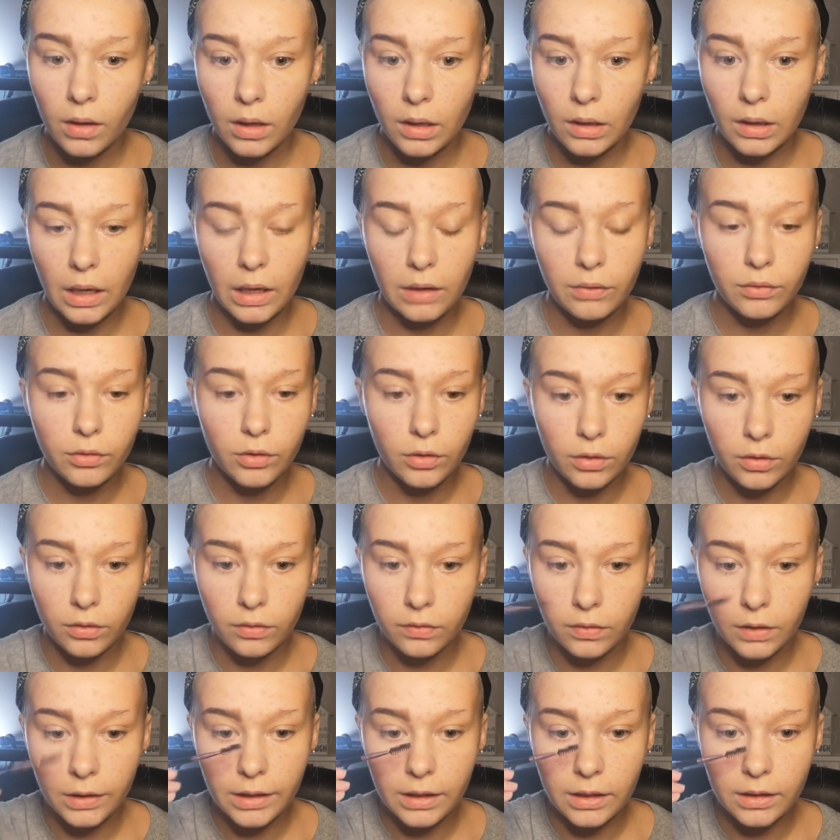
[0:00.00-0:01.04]
After
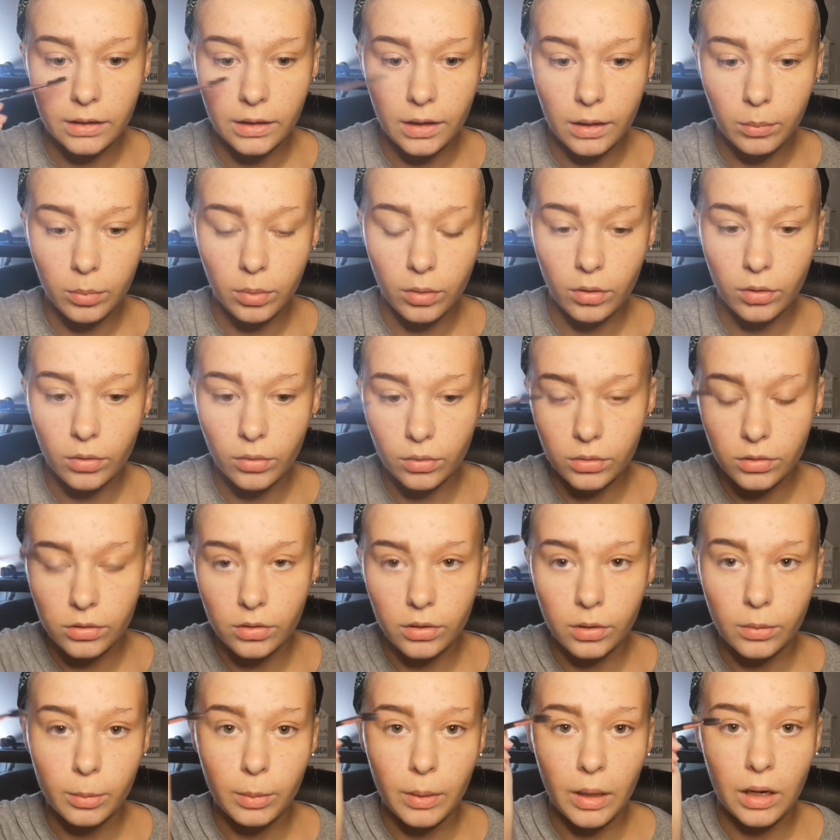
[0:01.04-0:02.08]
flicking that product up,
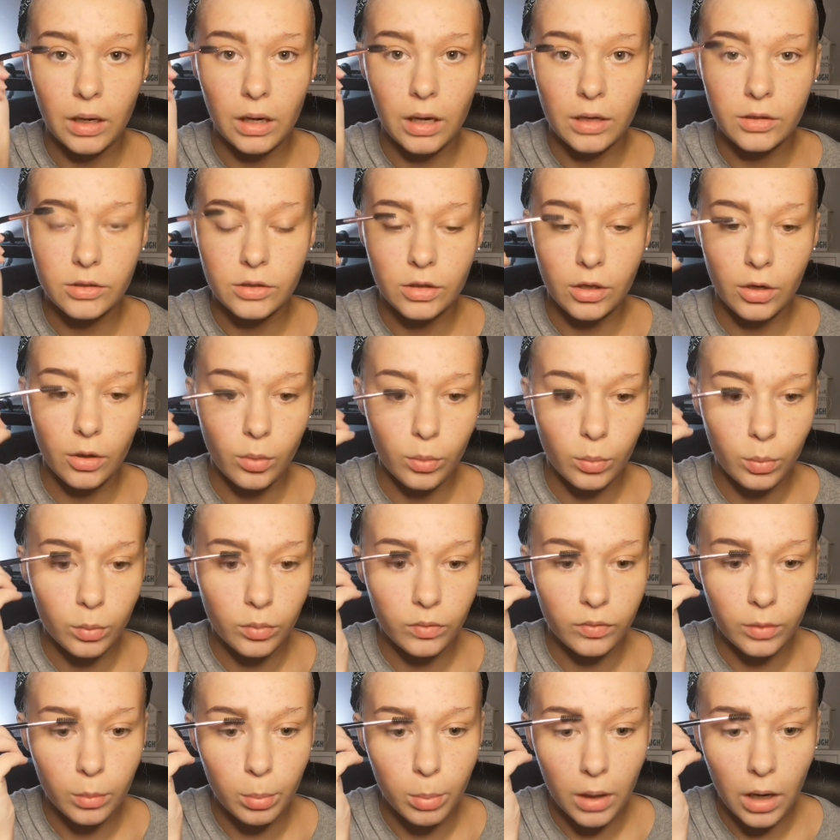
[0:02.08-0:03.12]
I like to go in with
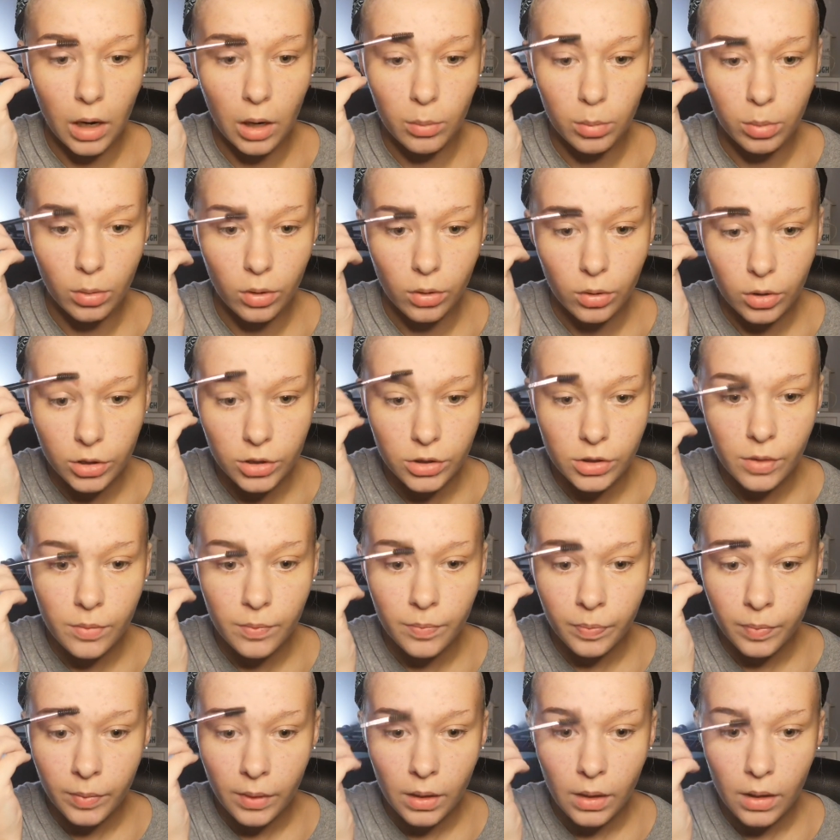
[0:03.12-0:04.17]
a brow brush
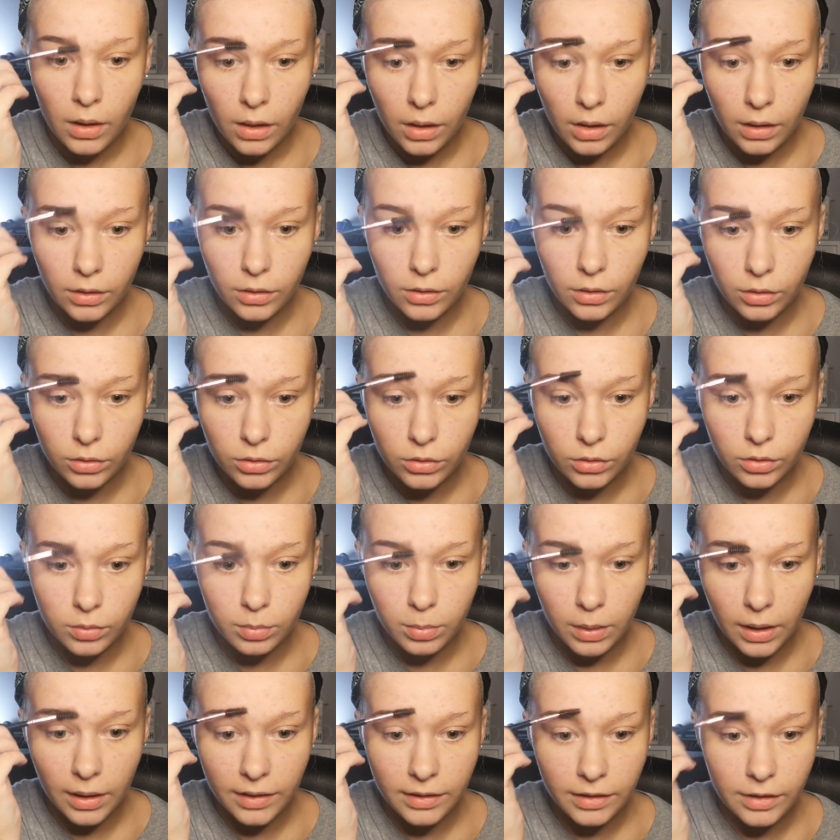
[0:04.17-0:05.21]
and just
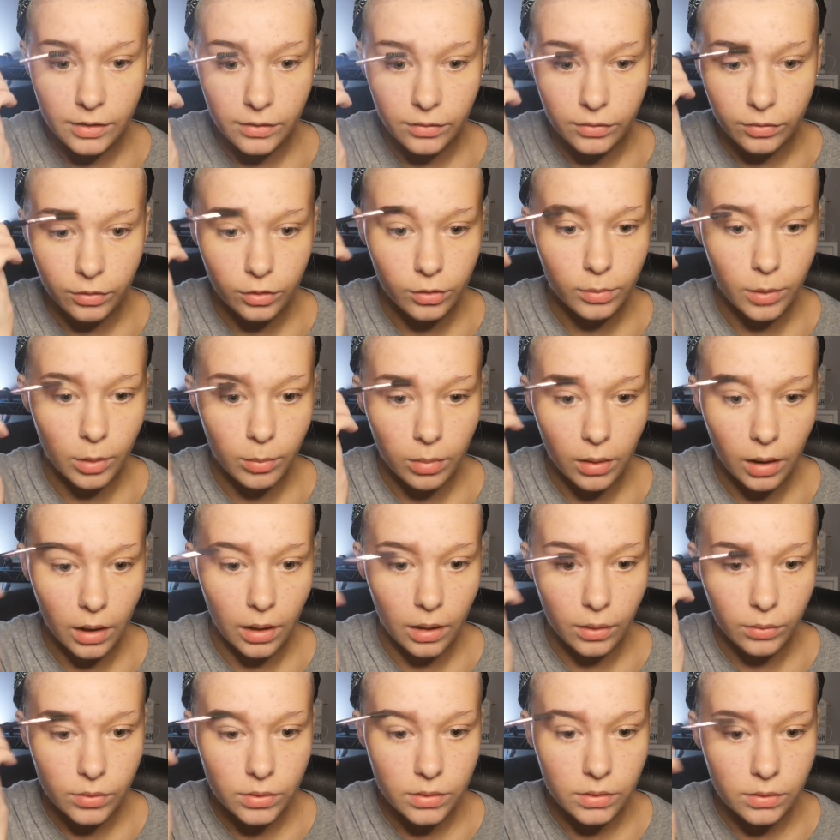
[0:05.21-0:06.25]
blend it through my
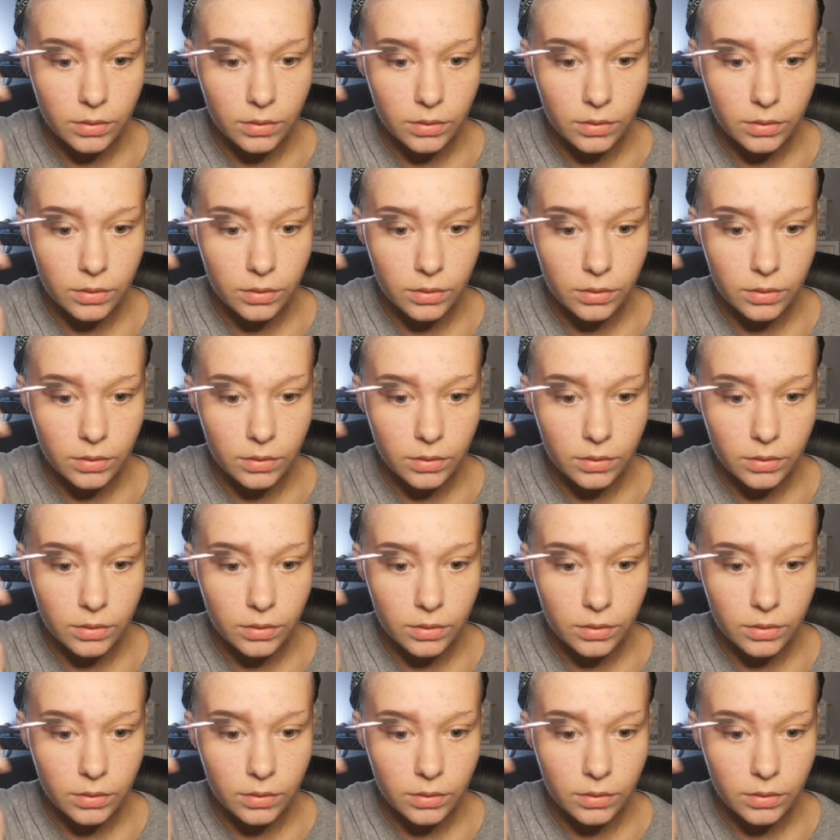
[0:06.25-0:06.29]
brows.